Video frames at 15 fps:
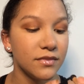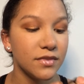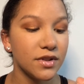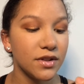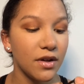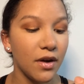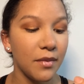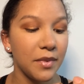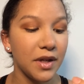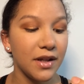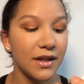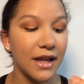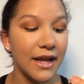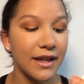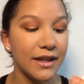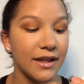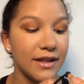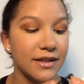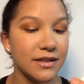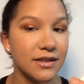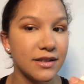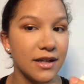So I'm gonna lightly
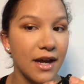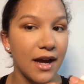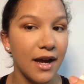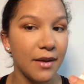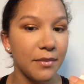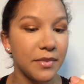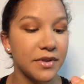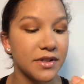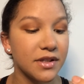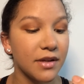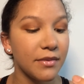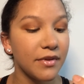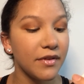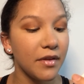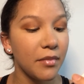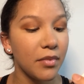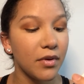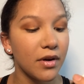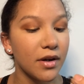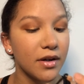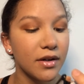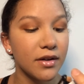tap some of the
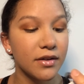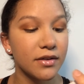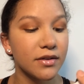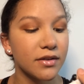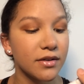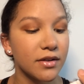product.